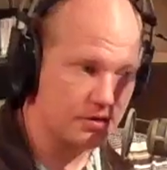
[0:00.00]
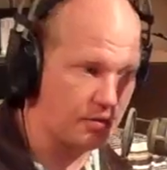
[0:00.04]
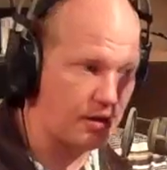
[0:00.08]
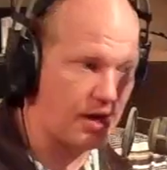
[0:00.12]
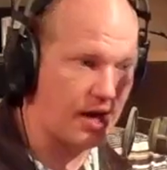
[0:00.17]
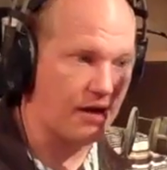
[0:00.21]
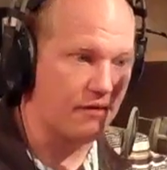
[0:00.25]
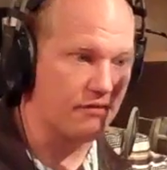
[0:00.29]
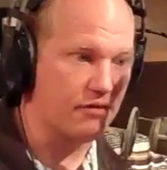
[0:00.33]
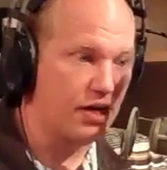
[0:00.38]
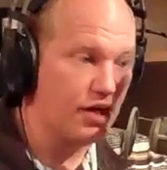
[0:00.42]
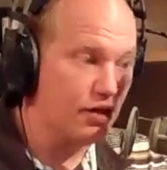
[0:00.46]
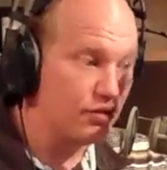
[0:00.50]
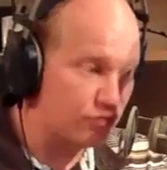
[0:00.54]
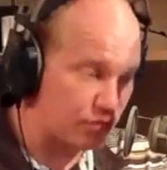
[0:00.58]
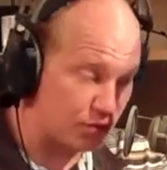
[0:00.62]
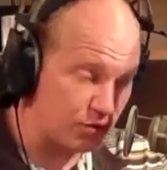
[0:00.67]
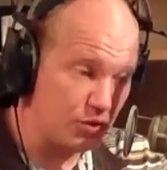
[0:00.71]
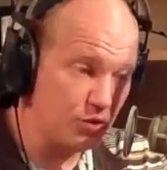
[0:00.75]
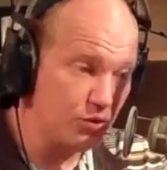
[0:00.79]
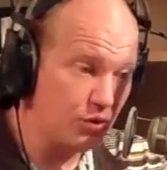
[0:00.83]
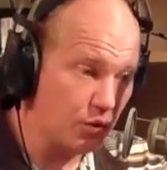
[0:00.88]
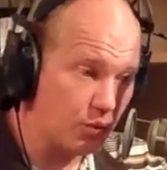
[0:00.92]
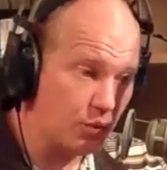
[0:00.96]
You have. So
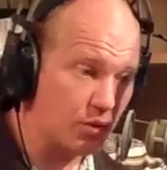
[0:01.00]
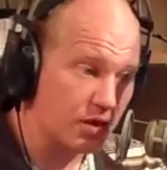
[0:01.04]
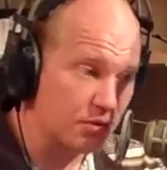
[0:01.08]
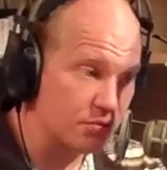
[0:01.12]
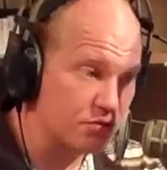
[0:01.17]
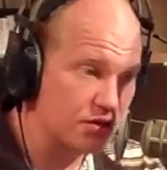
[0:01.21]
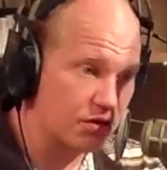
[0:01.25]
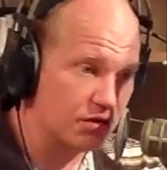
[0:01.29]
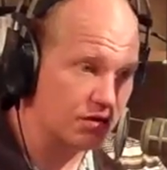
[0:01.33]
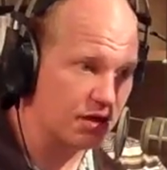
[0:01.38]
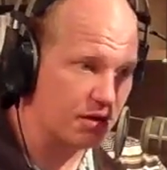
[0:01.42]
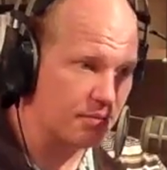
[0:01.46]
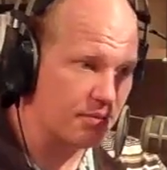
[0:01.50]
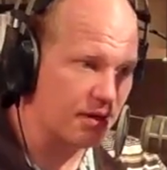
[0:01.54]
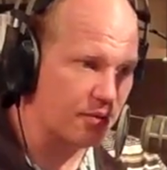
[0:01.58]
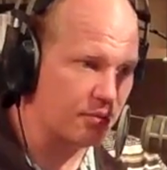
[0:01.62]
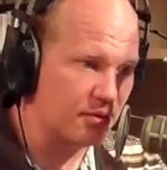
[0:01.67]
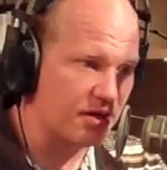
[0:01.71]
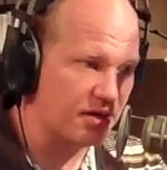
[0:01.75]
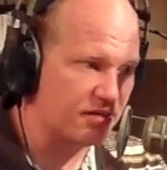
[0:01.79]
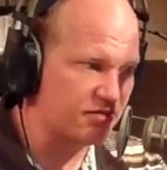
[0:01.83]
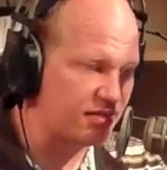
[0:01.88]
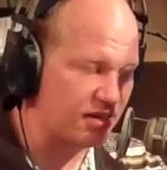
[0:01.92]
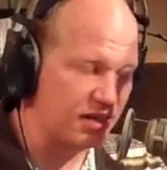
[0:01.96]
you know what I'm talking about
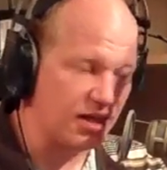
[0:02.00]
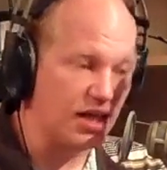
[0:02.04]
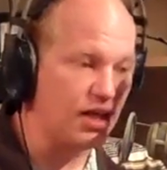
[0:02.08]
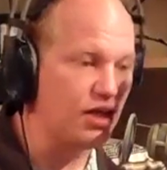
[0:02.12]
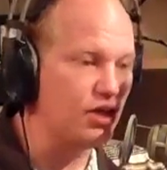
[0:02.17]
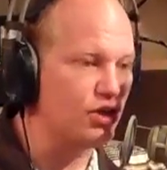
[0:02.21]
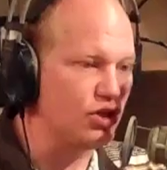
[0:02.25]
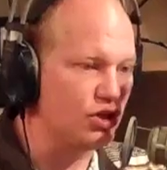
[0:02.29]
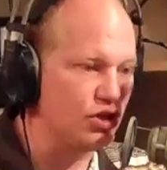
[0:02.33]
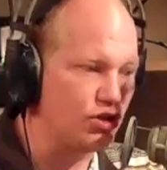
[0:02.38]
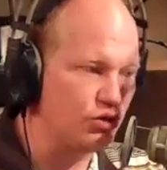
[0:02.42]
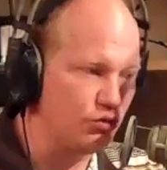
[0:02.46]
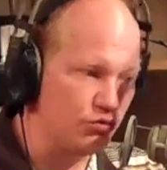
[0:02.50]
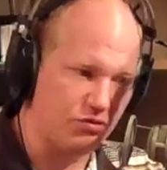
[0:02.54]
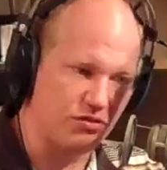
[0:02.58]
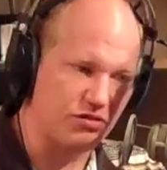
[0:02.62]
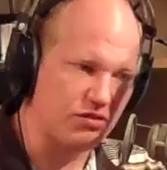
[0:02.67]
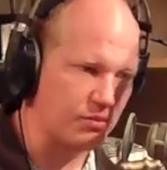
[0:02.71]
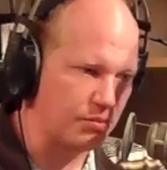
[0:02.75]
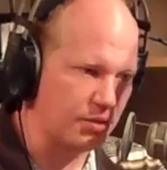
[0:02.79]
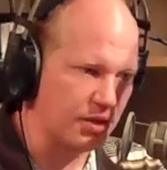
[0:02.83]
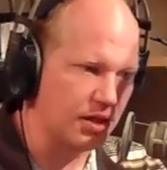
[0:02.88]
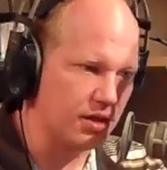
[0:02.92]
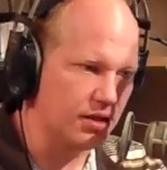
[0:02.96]
when I said it
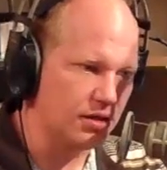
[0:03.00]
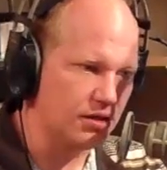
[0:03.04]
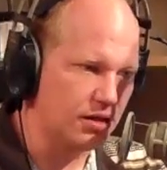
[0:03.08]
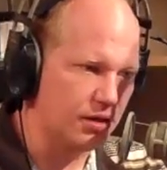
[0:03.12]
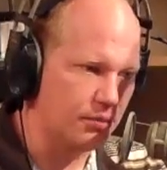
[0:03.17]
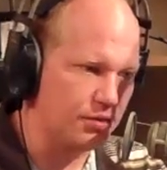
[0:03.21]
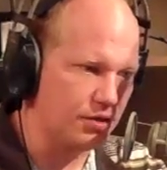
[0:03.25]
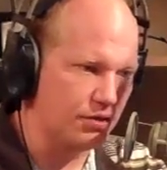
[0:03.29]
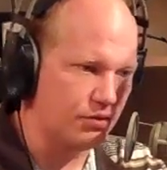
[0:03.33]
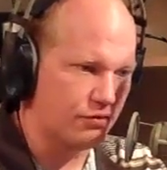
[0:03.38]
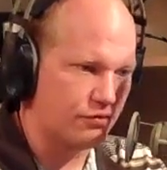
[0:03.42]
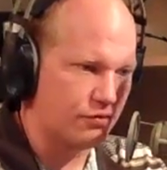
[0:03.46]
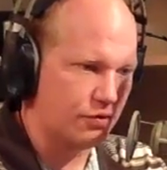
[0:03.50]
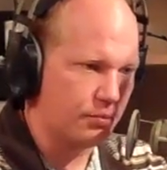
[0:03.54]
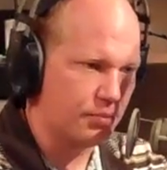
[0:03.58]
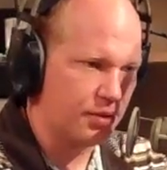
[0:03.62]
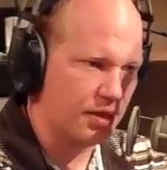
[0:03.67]
used to be a beautiful